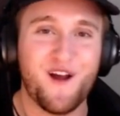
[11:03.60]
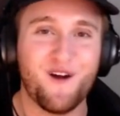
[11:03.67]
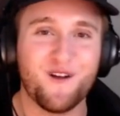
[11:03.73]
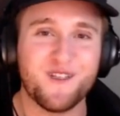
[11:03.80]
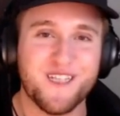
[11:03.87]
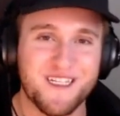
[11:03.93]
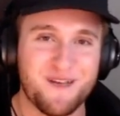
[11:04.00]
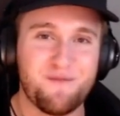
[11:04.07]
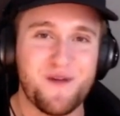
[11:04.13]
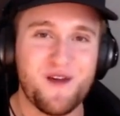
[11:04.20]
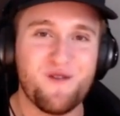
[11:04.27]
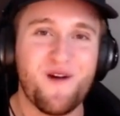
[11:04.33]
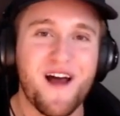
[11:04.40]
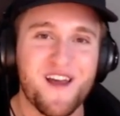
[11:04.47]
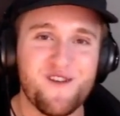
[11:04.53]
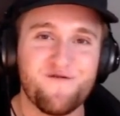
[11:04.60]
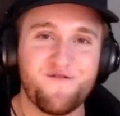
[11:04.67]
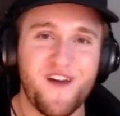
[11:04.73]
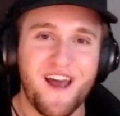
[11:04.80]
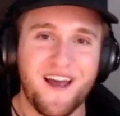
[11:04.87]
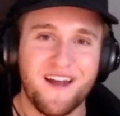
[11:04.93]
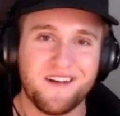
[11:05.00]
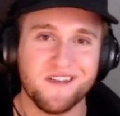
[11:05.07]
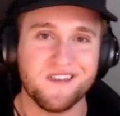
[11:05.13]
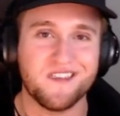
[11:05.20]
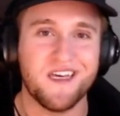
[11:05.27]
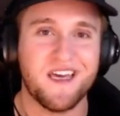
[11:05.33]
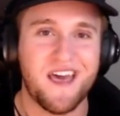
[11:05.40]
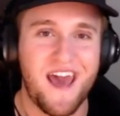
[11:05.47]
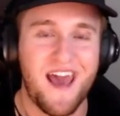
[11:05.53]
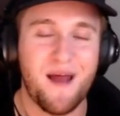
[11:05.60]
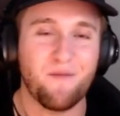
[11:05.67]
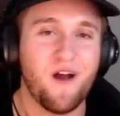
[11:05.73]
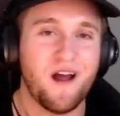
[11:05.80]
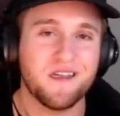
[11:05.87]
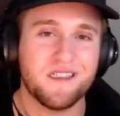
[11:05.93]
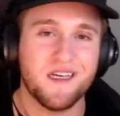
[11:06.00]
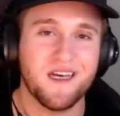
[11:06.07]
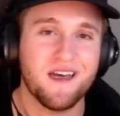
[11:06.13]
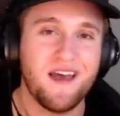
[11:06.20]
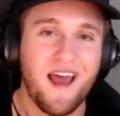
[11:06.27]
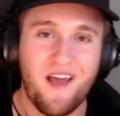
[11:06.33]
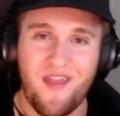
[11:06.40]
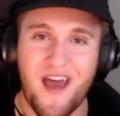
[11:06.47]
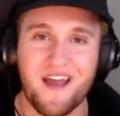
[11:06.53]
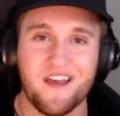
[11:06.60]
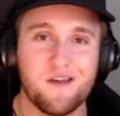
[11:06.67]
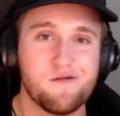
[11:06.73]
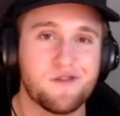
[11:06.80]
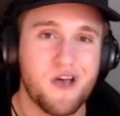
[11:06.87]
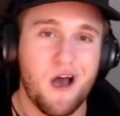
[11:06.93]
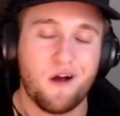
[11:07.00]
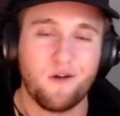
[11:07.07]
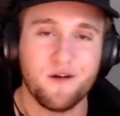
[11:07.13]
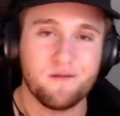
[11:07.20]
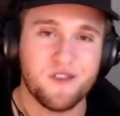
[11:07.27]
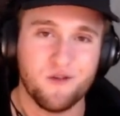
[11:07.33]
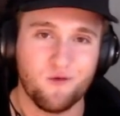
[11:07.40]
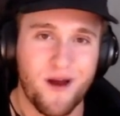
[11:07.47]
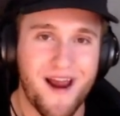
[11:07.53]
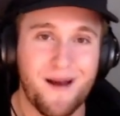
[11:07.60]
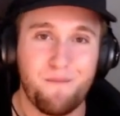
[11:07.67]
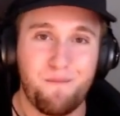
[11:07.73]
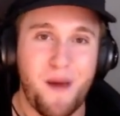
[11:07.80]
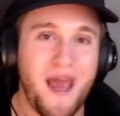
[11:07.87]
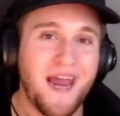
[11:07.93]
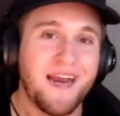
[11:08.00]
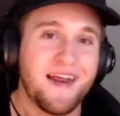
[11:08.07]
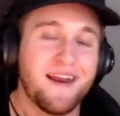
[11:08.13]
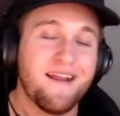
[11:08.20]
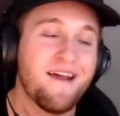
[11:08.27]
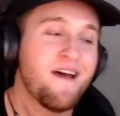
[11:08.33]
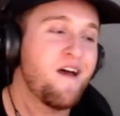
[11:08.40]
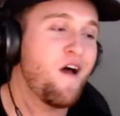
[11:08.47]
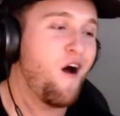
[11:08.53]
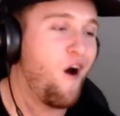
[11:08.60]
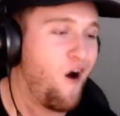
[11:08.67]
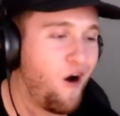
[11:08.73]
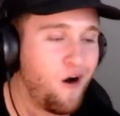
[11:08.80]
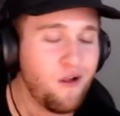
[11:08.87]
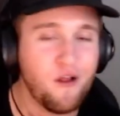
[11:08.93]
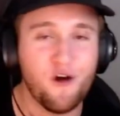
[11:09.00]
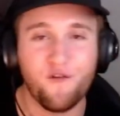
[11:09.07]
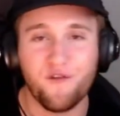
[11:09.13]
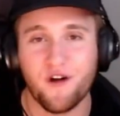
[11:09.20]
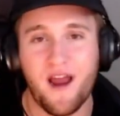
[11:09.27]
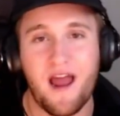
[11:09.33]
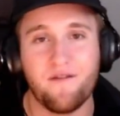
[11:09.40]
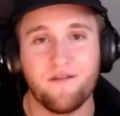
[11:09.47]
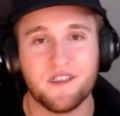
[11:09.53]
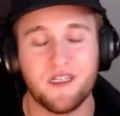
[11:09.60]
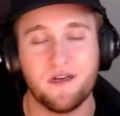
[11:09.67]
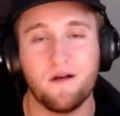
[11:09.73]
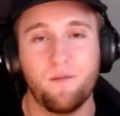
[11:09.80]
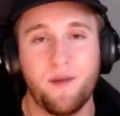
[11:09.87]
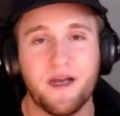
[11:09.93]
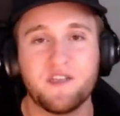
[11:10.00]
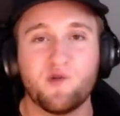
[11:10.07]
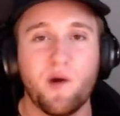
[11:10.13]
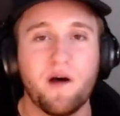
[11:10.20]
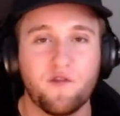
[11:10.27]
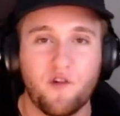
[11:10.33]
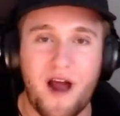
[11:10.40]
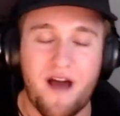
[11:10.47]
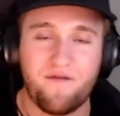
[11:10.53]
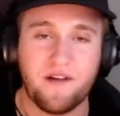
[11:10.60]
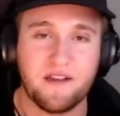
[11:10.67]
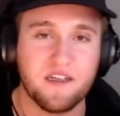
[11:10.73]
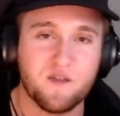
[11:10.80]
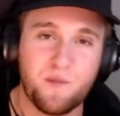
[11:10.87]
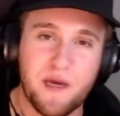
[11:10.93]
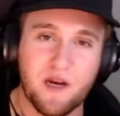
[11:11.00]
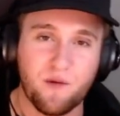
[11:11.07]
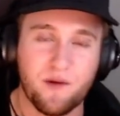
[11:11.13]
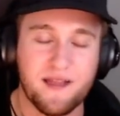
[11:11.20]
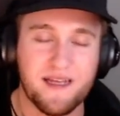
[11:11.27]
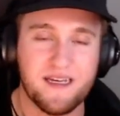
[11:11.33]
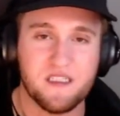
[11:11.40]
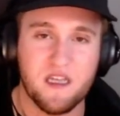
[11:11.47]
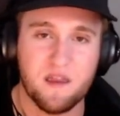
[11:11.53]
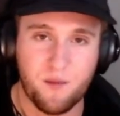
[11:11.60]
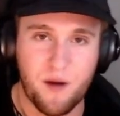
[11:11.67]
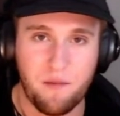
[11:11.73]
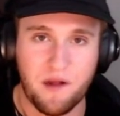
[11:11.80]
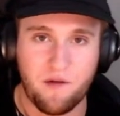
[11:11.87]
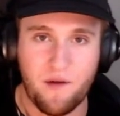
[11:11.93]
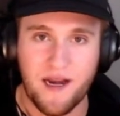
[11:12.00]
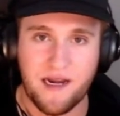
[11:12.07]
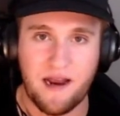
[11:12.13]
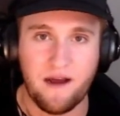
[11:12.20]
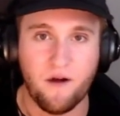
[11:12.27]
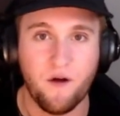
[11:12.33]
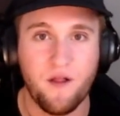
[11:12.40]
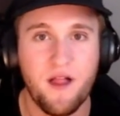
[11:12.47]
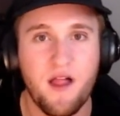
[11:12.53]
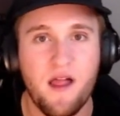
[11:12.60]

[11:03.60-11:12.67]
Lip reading: hurts as a BYU fan to see Cam Rising and that Utah Crimson Red painted all over every single Big 12 graphic that's being released to the public right now.